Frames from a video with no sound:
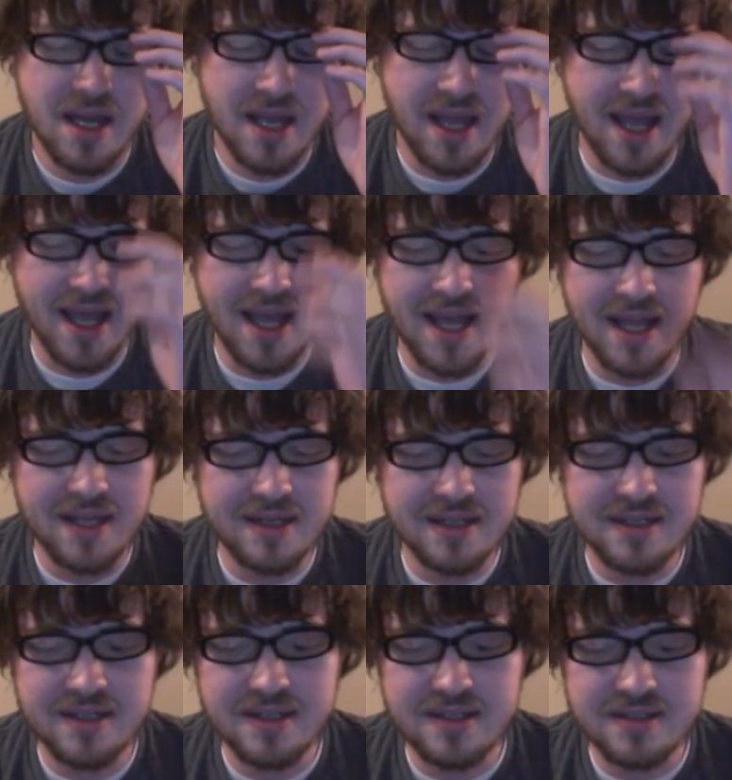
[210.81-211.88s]

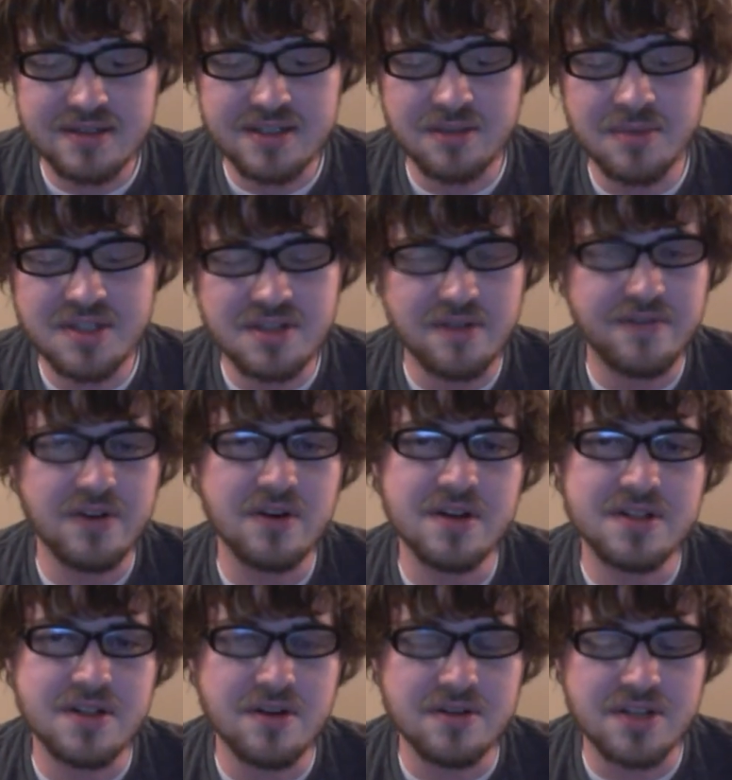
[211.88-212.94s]
And so Mr.
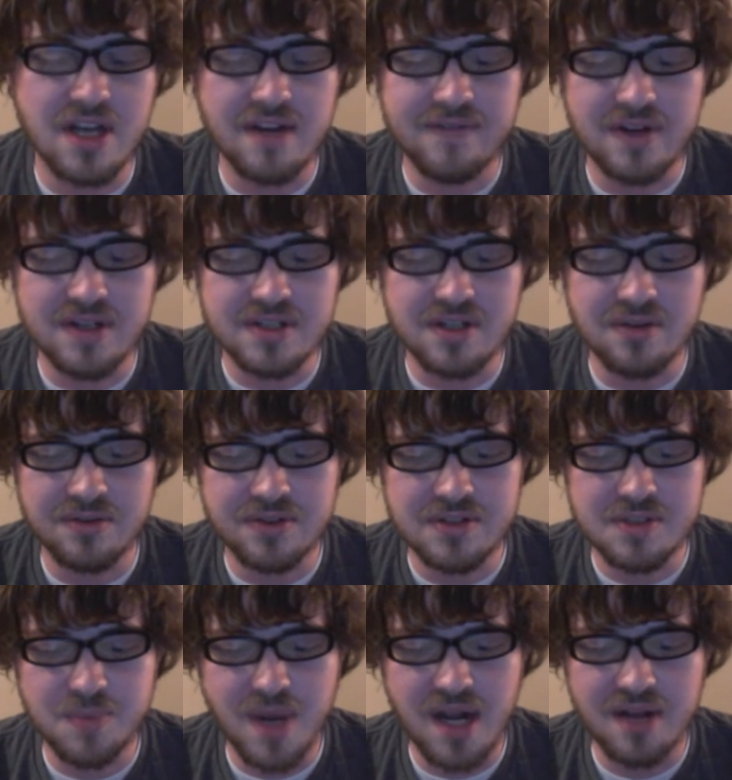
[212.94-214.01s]
Furious goes off on his own
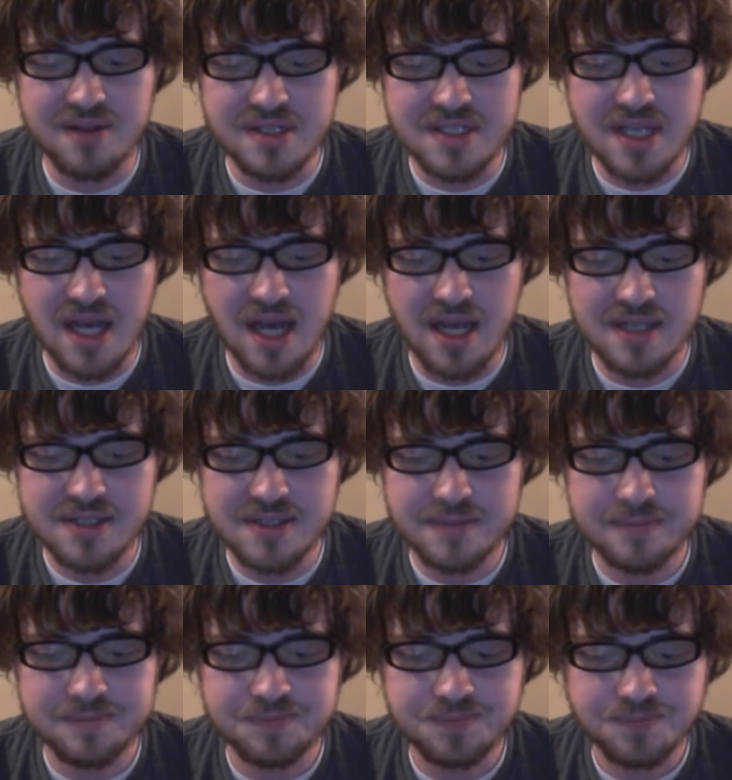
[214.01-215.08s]
to spy on these guys.
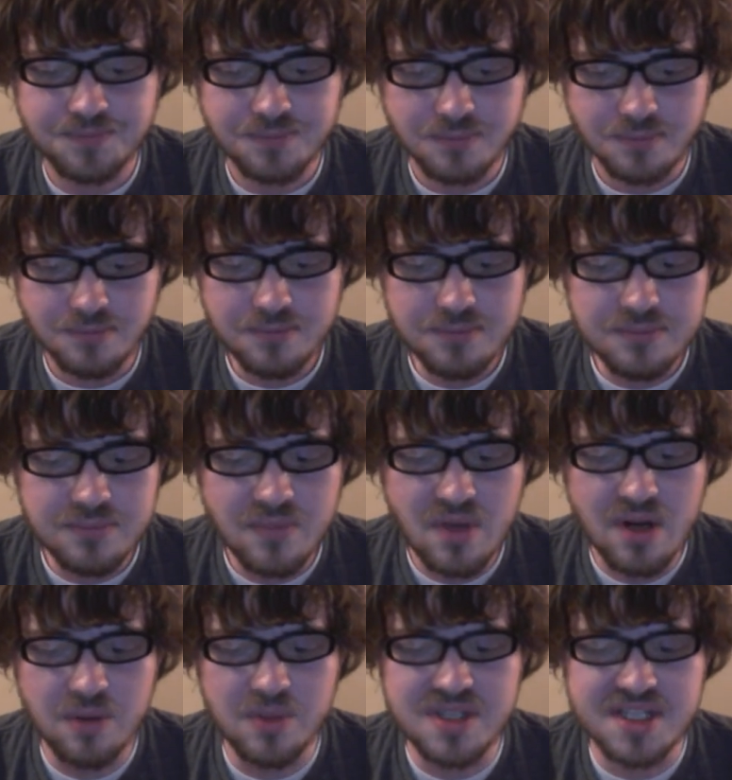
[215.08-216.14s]

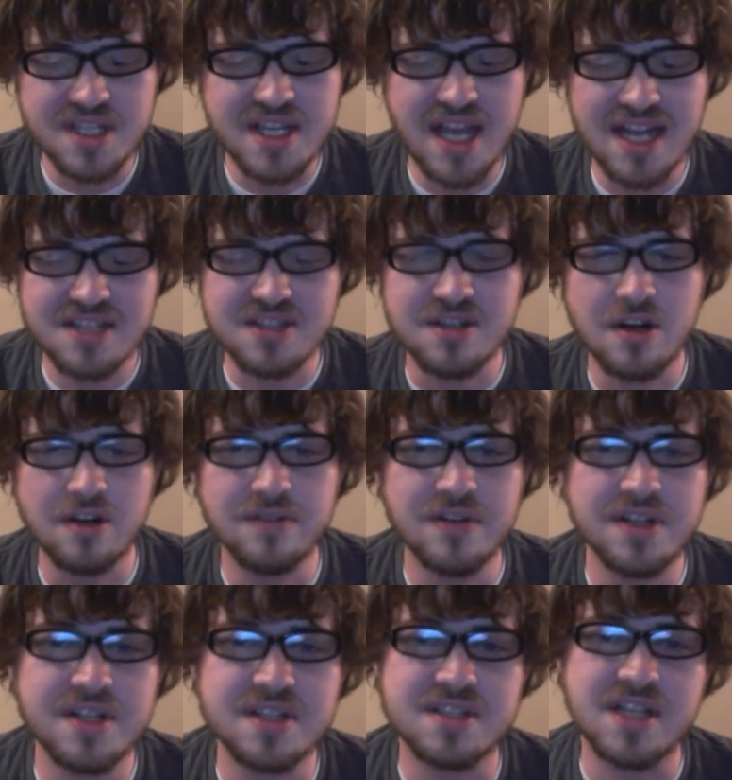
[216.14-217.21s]
We see
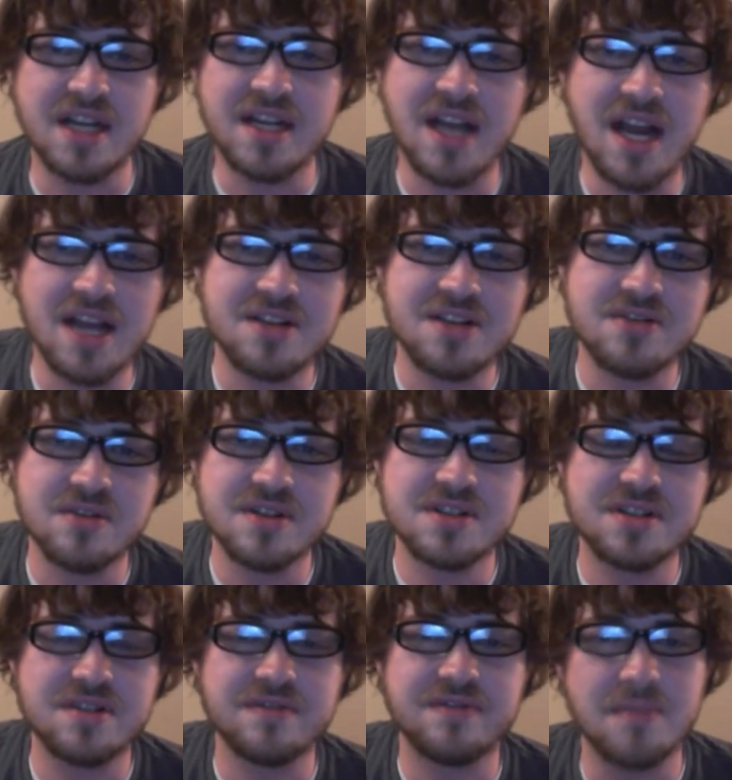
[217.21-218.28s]
Casanova and his
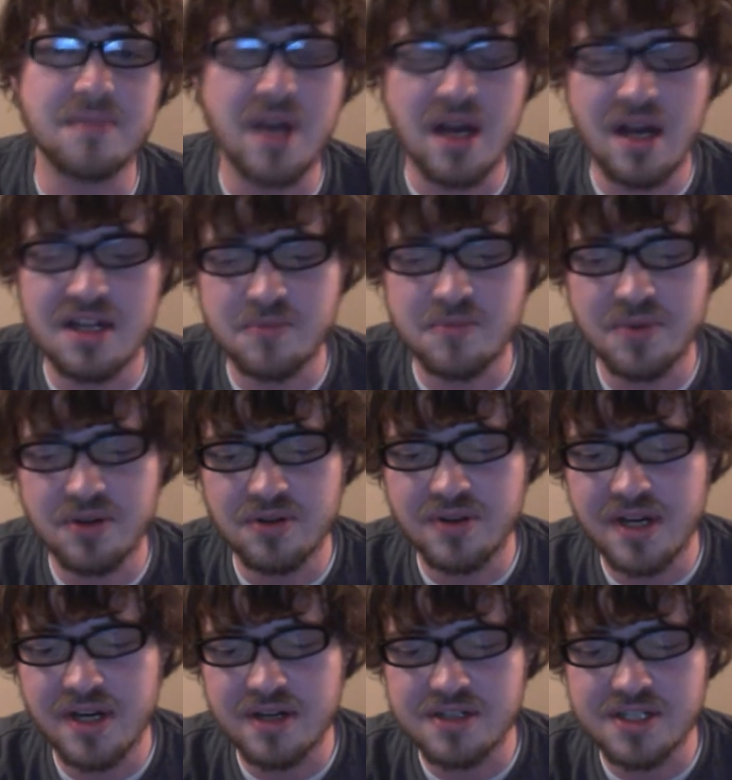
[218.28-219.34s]
psychiatrist from the hospital
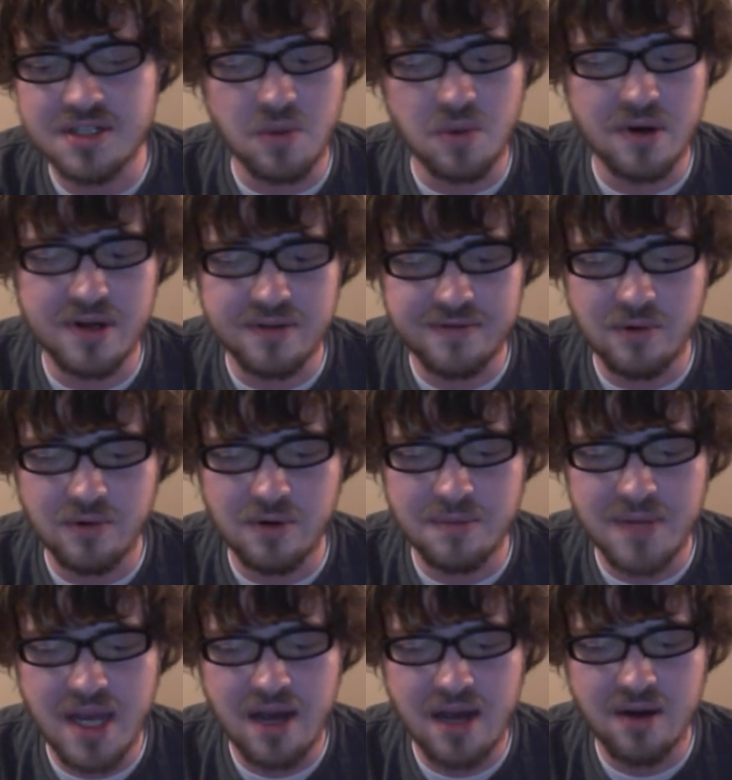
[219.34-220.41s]
there. She's working for him
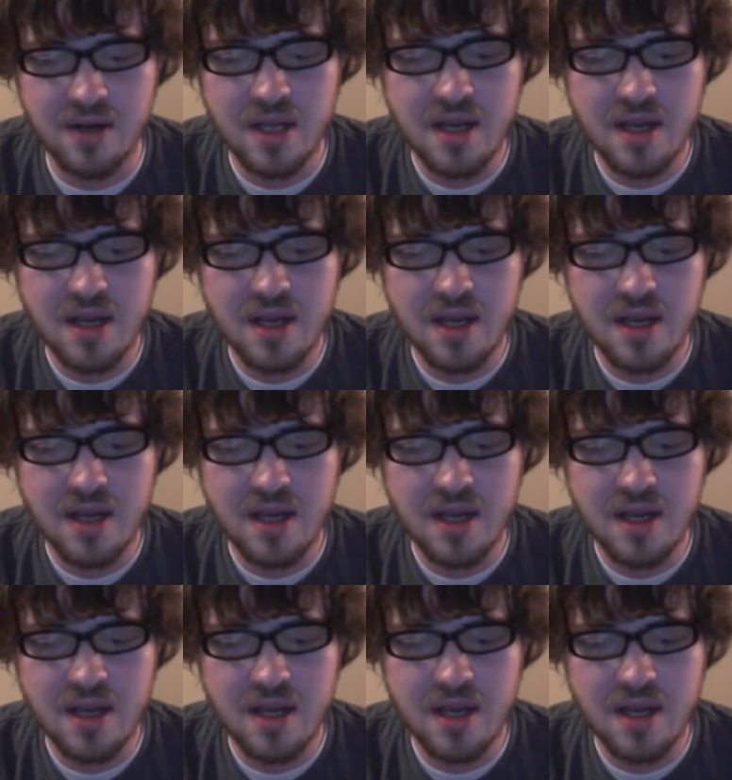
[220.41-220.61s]
now.